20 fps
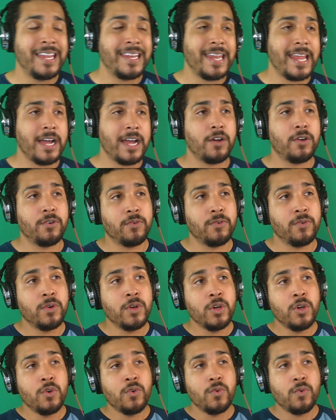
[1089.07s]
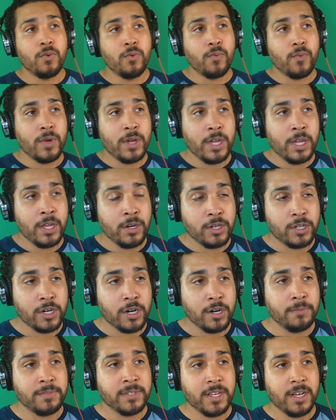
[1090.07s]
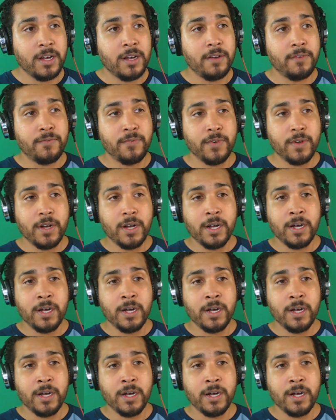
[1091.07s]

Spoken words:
Now, in terms of